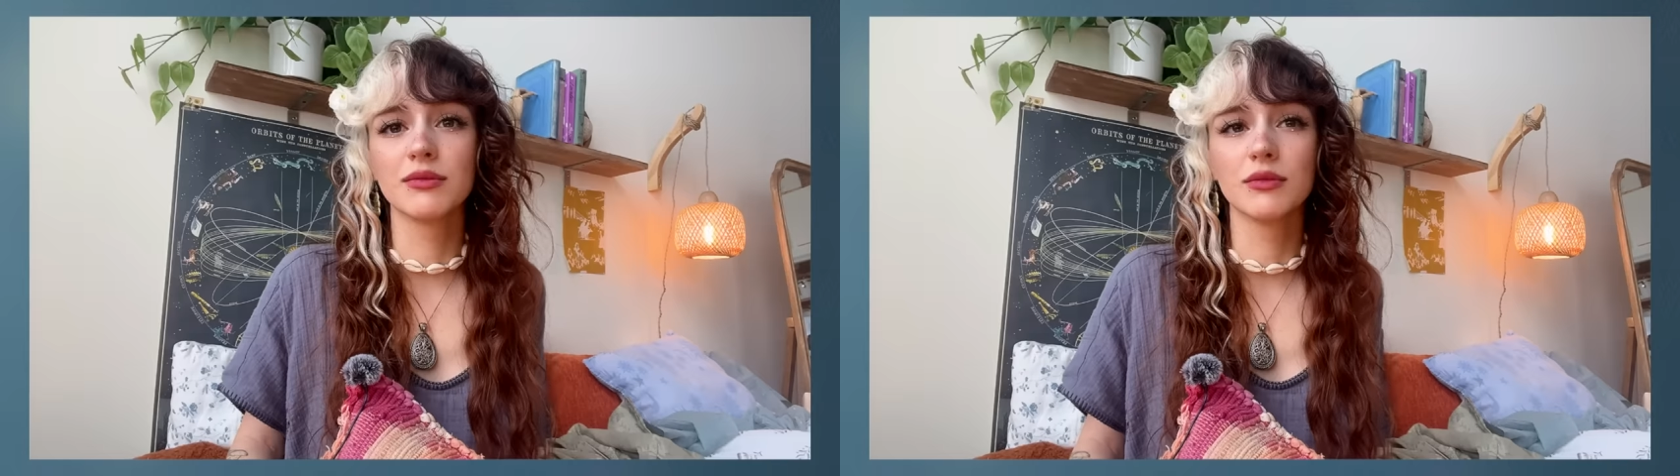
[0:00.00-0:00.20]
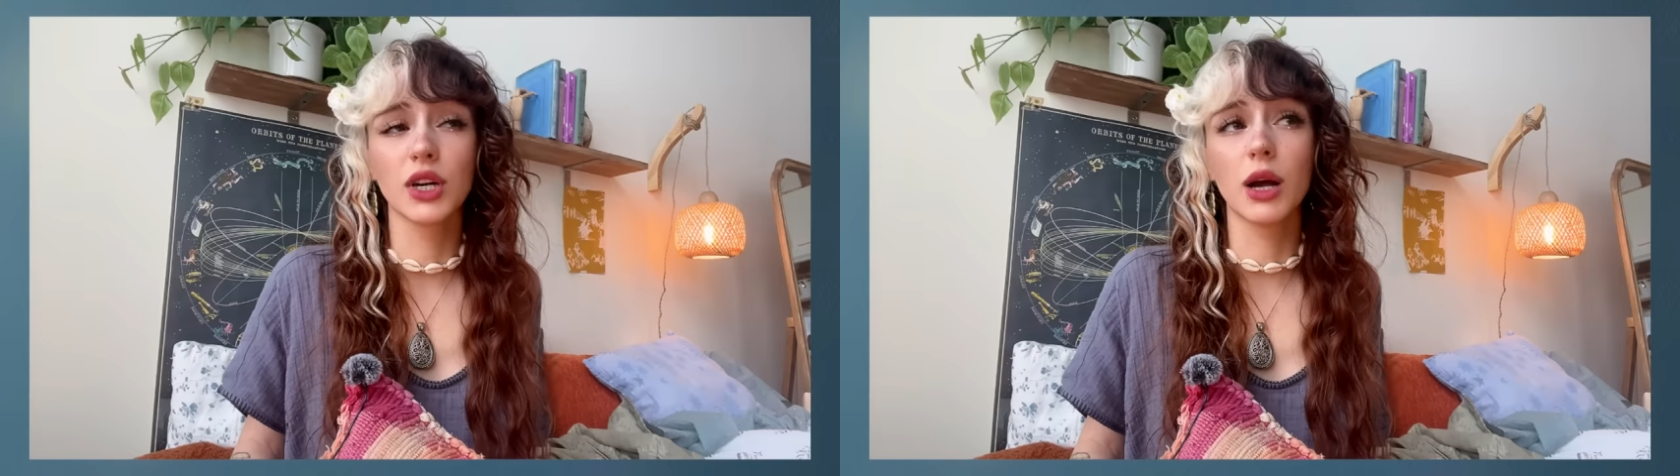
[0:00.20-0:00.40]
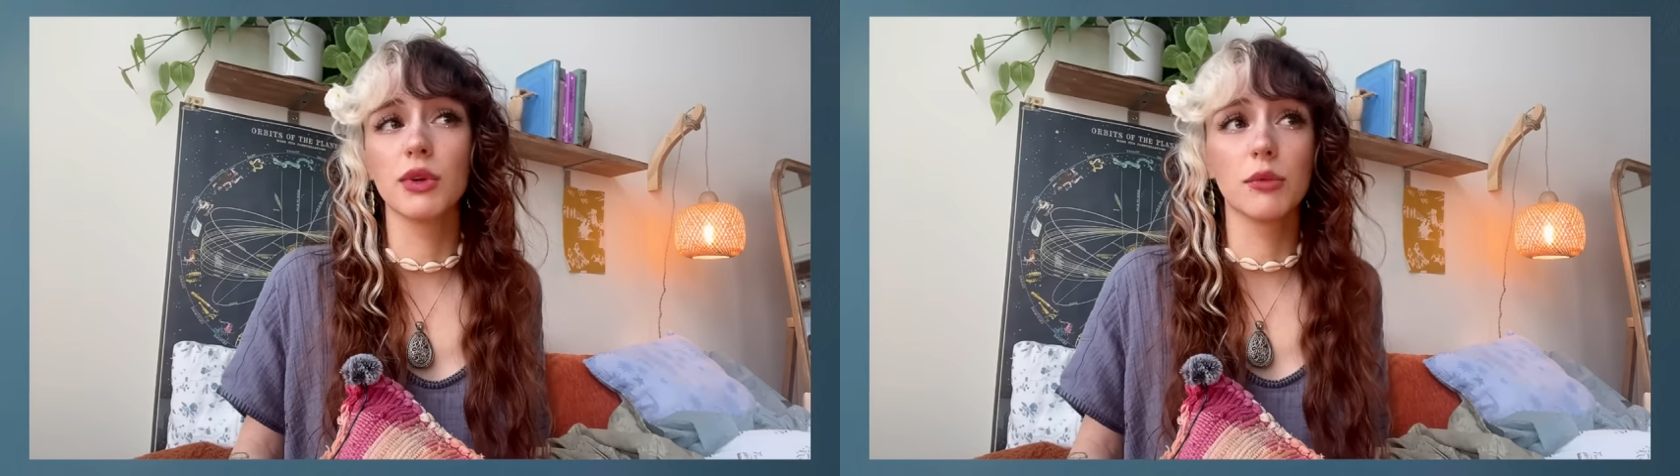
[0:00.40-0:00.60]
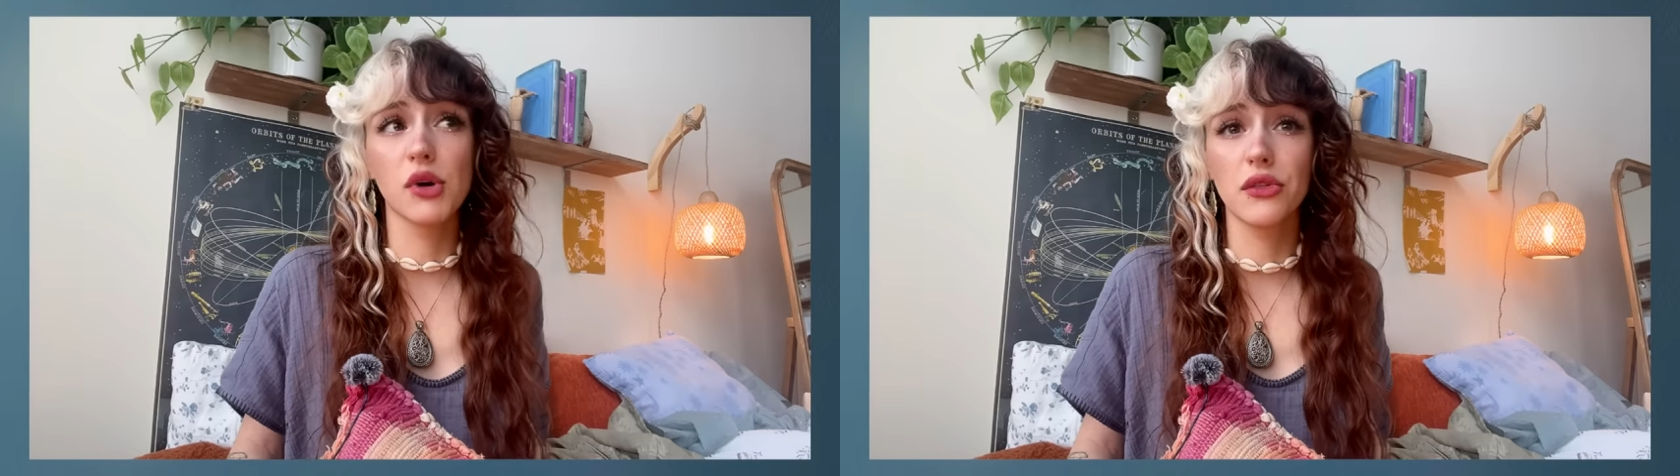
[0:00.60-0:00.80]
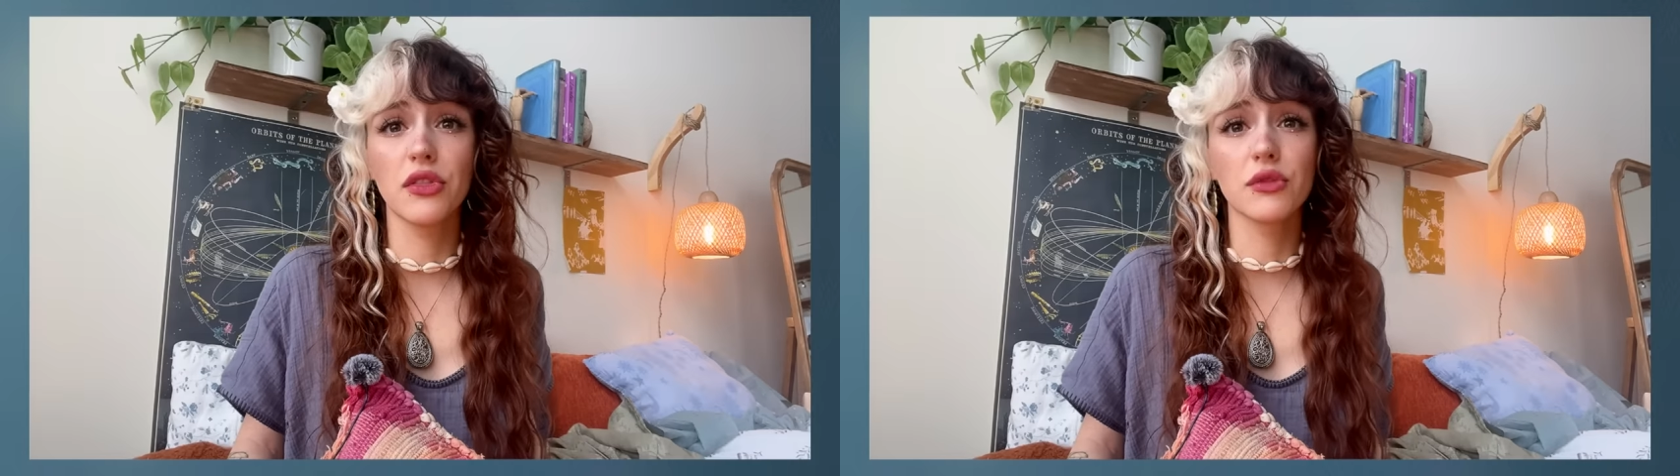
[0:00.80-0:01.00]
We're coming up
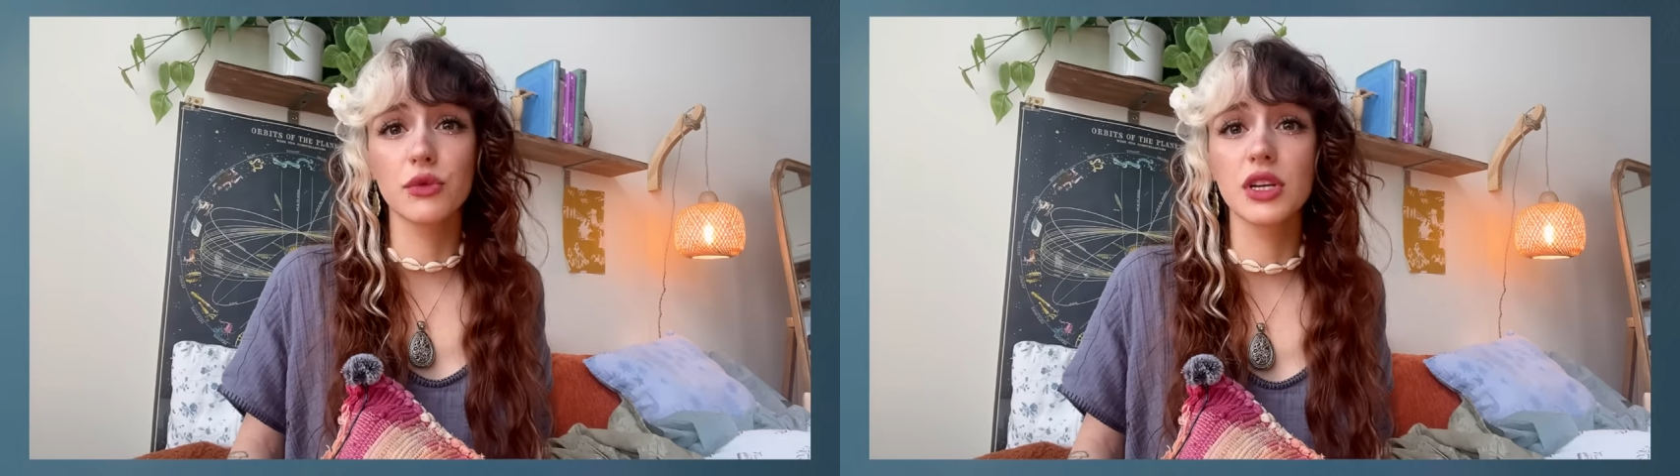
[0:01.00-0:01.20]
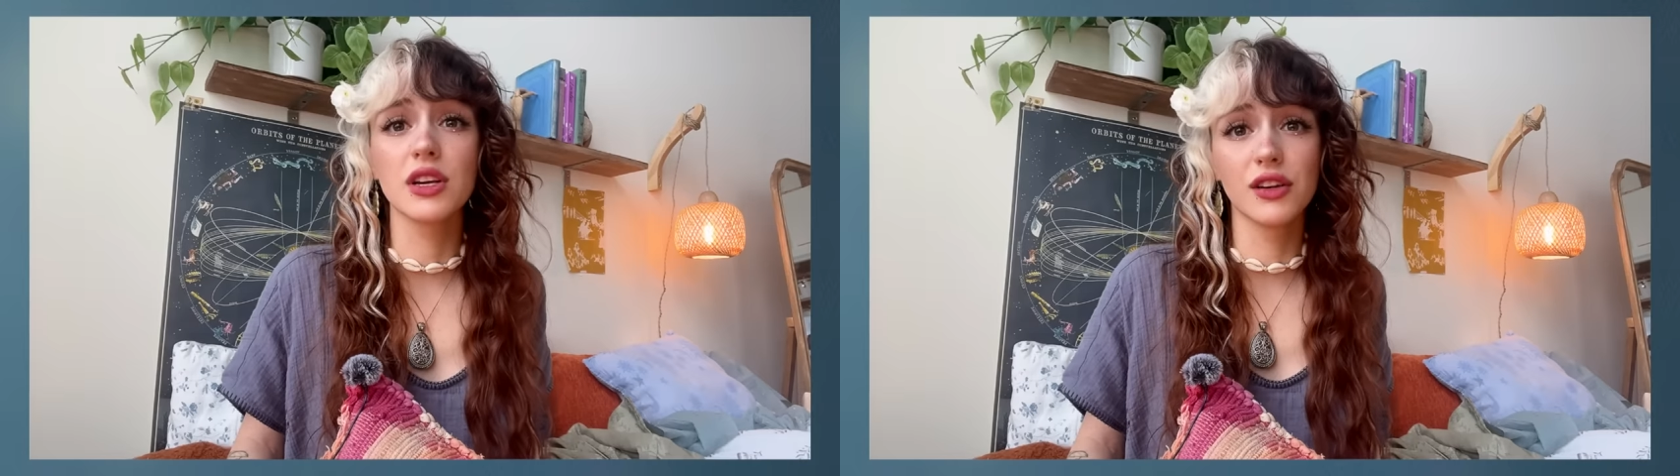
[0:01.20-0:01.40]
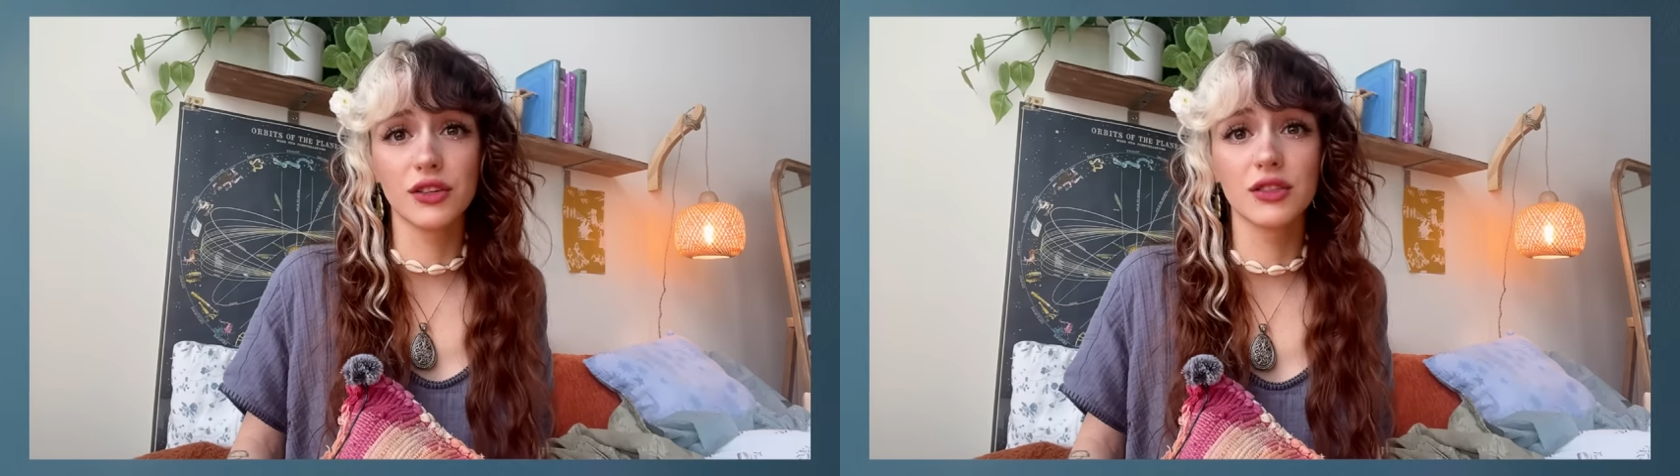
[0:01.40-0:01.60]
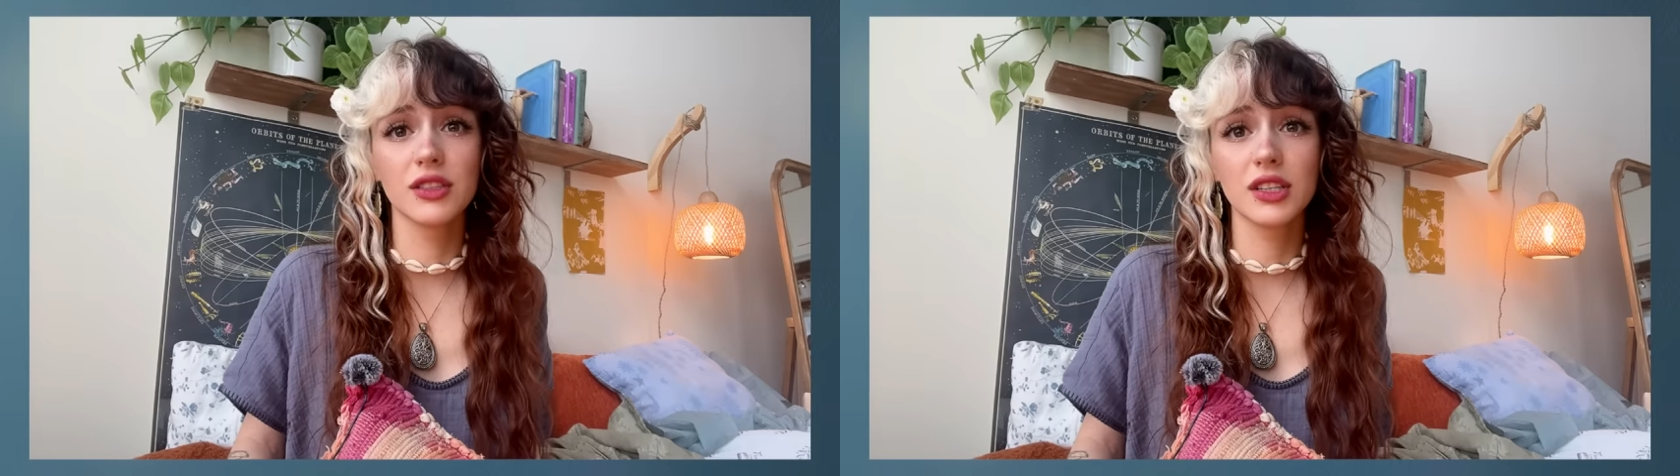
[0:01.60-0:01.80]
on 3 years,